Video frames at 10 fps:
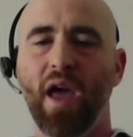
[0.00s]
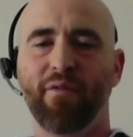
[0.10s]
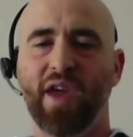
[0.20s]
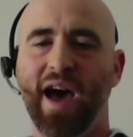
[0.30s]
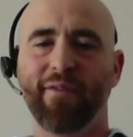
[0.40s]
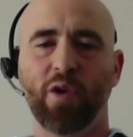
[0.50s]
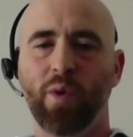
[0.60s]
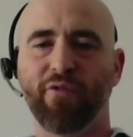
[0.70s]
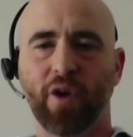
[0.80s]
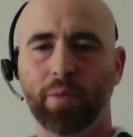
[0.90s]
At Viavi,
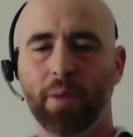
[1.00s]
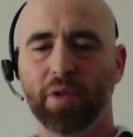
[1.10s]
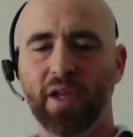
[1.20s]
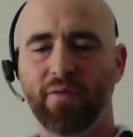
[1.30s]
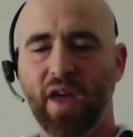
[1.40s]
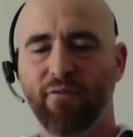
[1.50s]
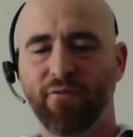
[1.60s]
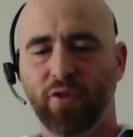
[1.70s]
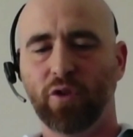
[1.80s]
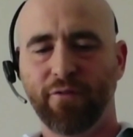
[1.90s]
we firmly believe that
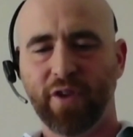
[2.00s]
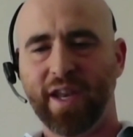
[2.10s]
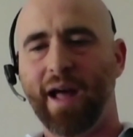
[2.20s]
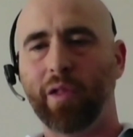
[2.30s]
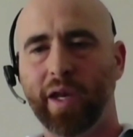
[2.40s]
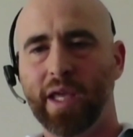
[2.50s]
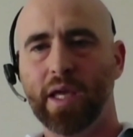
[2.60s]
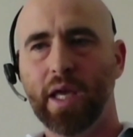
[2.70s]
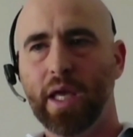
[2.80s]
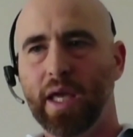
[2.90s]
full
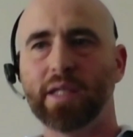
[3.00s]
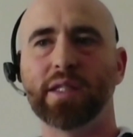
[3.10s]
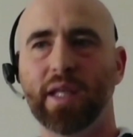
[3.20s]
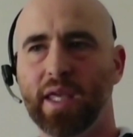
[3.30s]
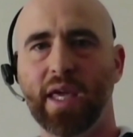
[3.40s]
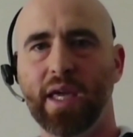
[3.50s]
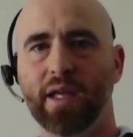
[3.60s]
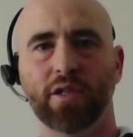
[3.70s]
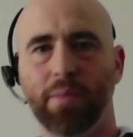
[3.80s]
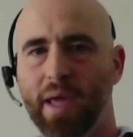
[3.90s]
fidelity is the
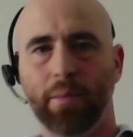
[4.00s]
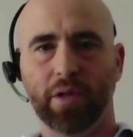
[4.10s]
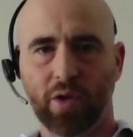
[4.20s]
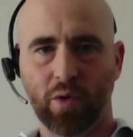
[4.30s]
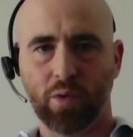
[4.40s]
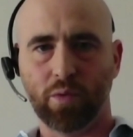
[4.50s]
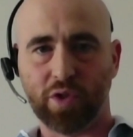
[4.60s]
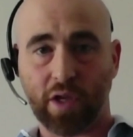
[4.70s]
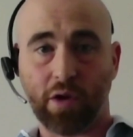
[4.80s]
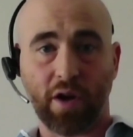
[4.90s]
key to be able to do
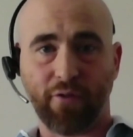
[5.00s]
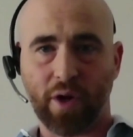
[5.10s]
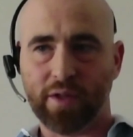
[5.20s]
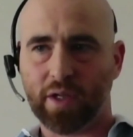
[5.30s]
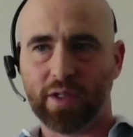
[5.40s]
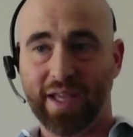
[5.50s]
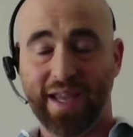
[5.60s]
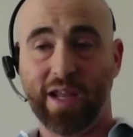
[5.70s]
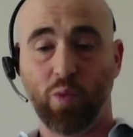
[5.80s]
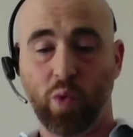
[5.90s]
security forensics to
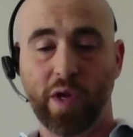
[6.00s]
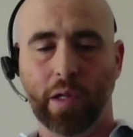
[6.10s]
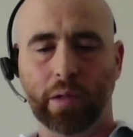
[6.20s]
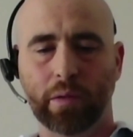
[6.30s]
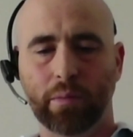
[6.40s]
any real.